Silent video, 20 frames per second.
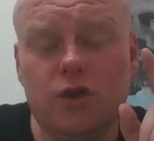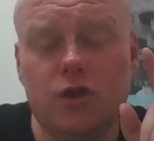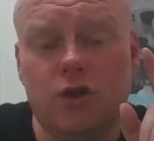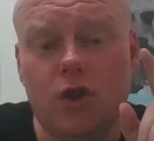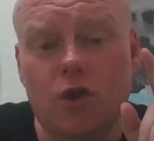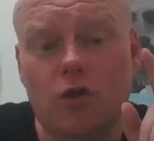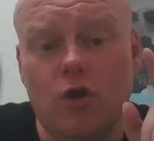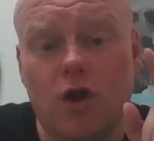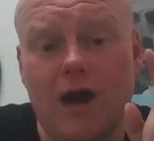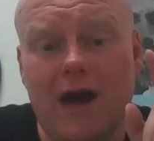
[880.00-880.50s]

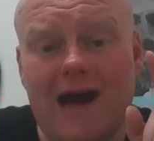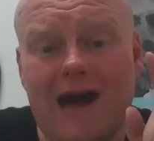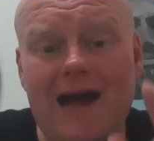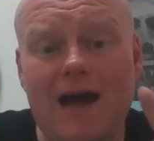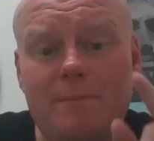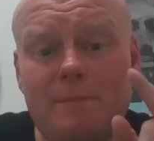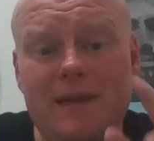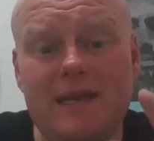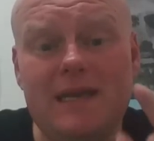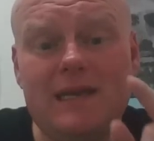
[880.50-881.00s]
the
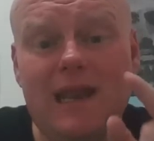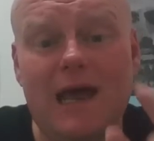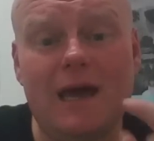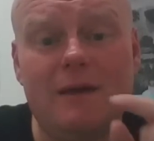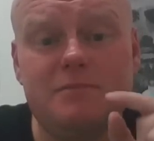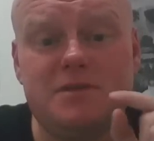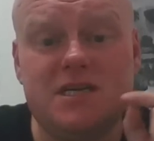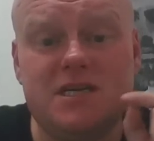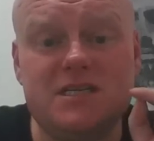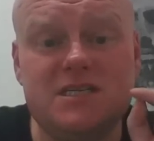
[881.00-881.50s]
RB
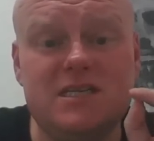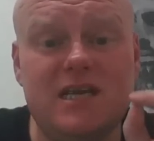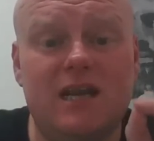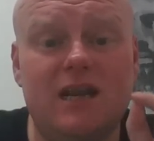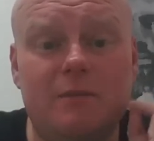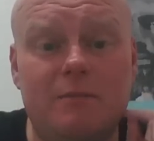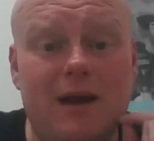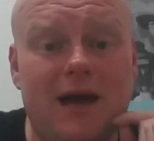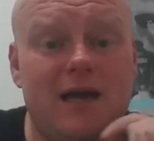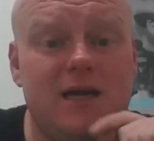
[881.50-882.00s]
Leipzig
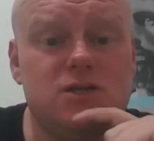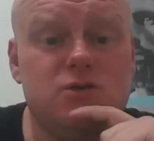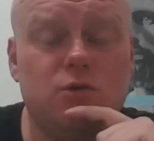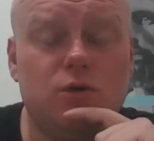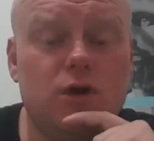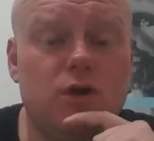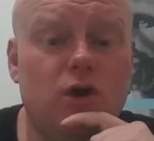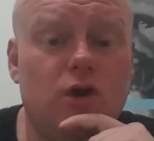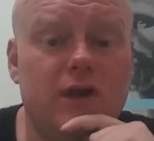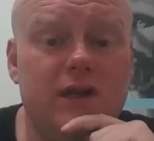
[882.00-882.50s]
centre-backs
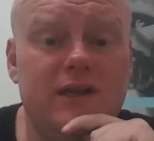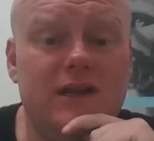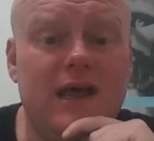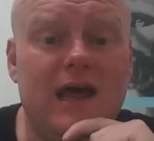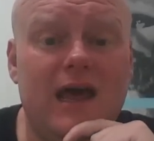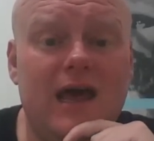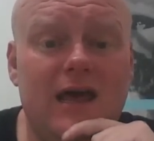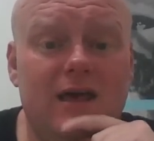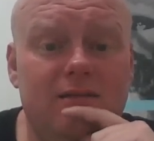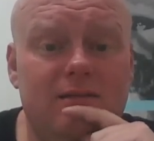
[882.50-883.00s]
would have gone in
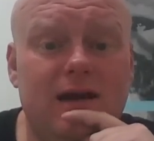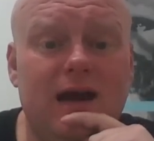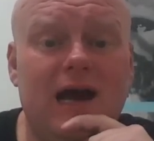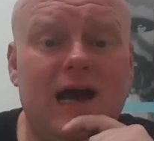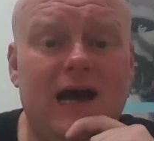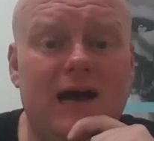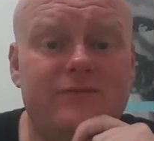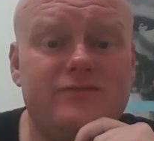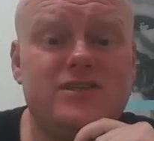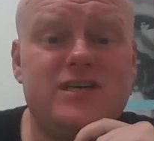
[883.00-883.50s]
there at
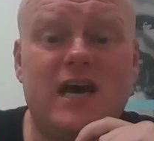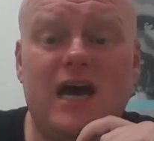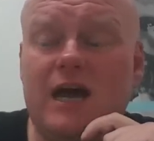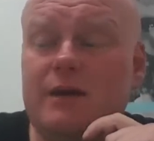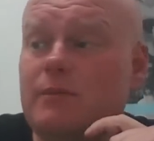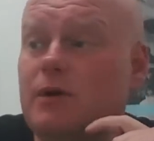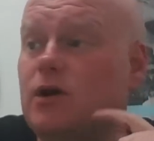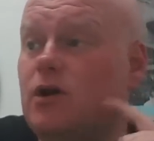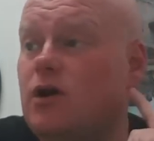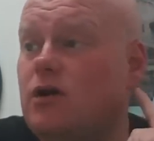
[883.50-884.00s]

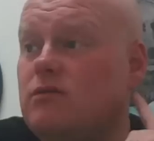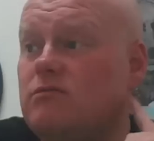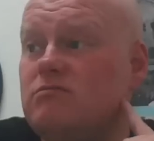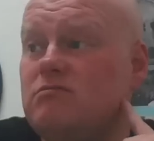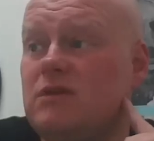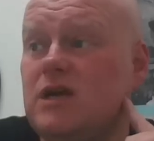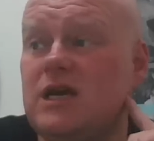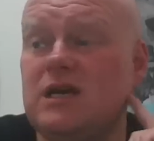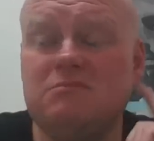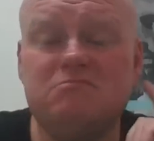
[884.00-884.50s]
half-time and gone,
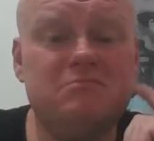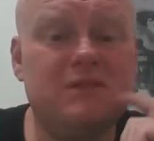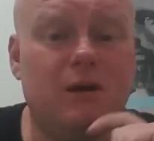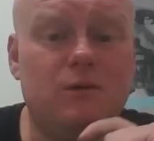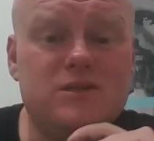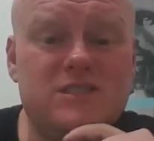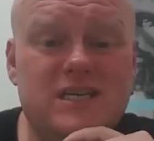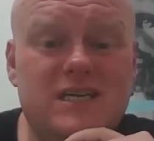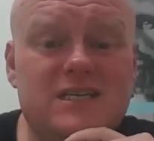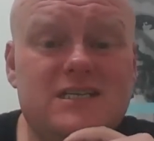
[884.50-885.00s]
that
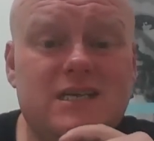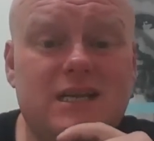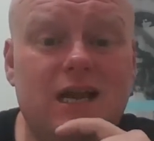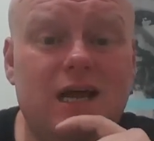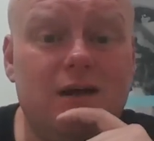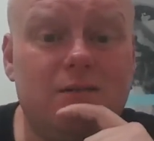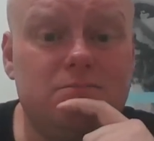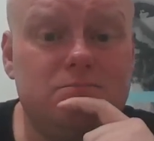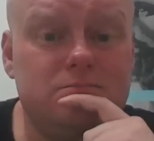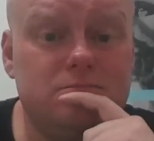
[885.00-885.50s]
was easy,
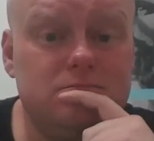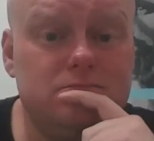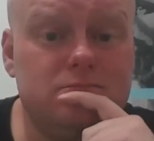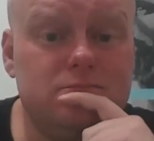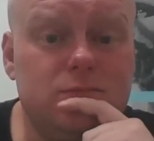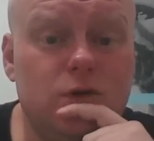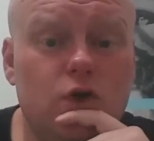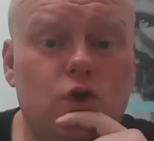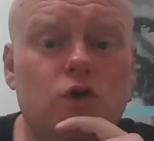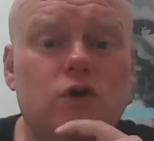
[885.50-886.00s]
that.
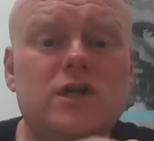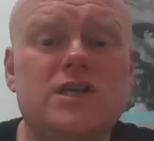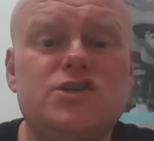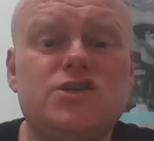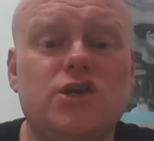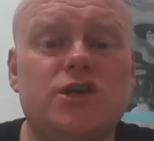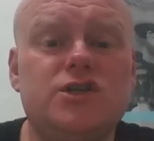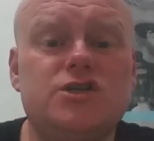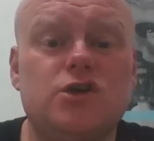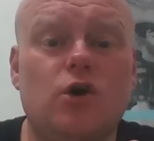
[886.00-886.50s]
Erling's
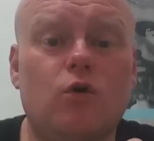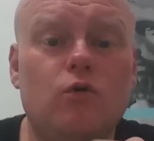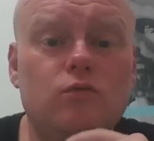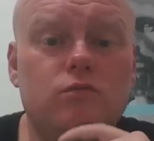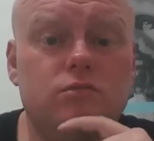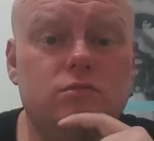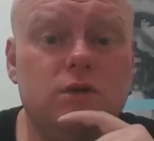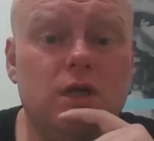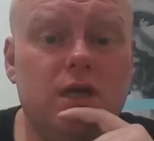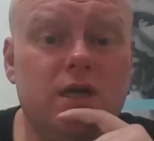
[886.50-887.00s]
on his
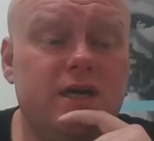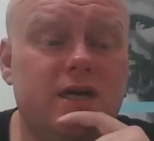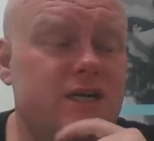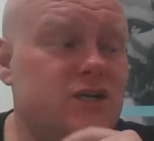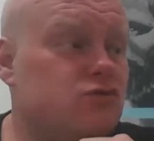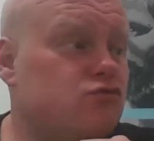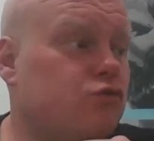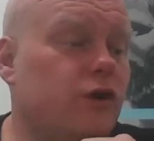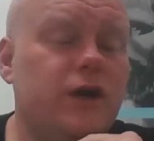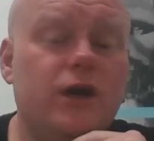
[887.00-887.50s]
own.
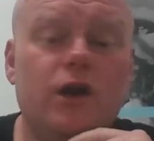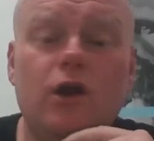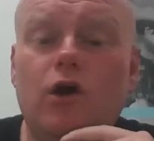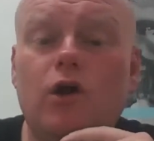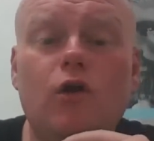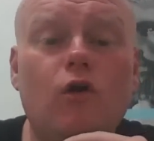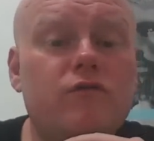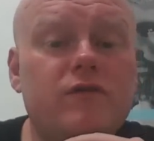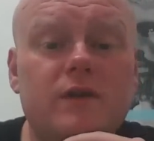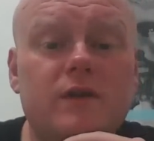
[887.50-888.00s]
He's running
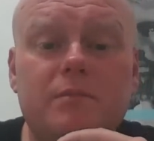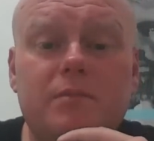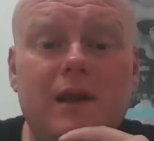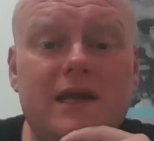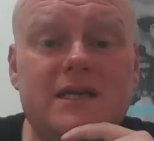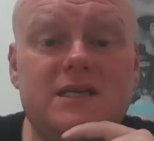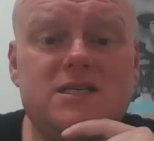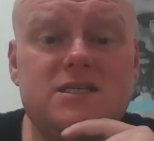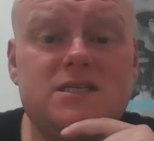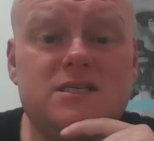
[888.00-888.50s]
all over the
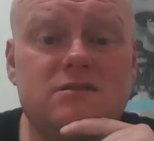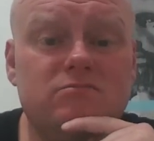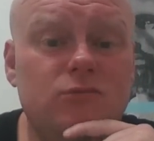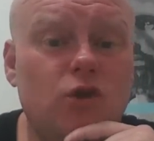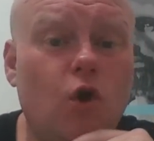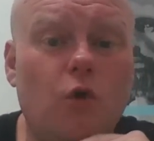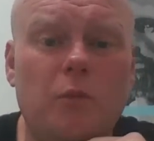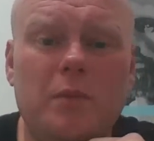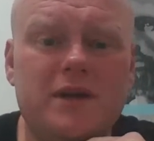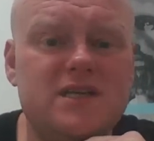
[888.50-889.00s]
place.
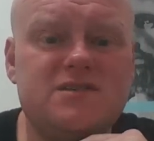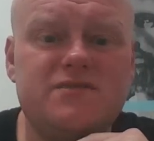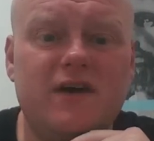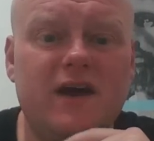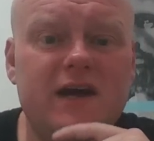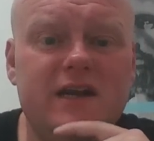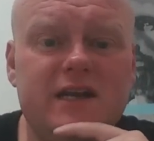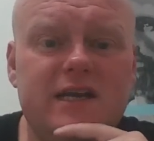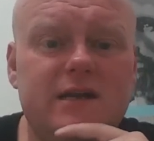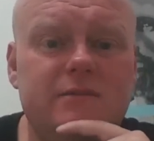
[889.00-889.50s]
Nobody's
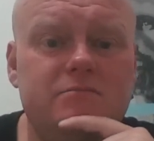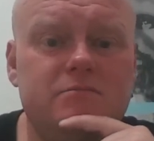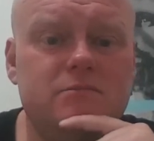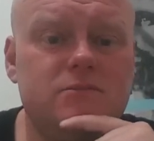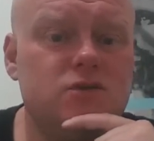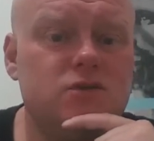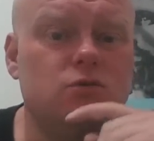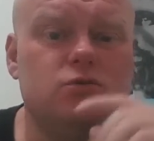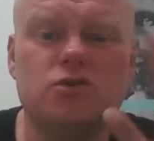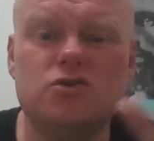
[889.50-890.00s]
finding him,
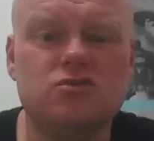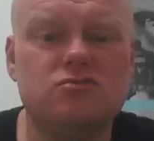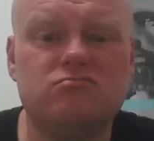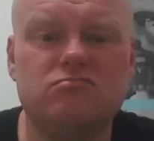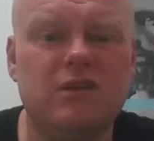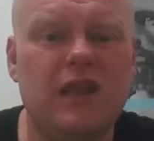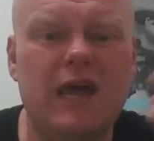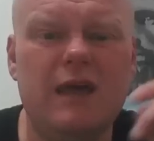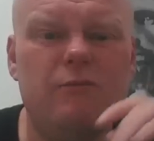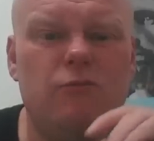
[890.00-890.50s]
so just
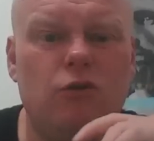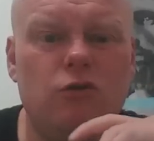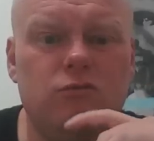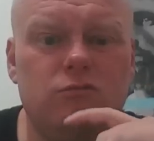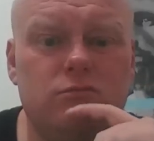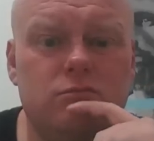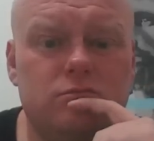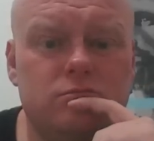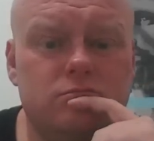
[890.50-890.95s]
let him run.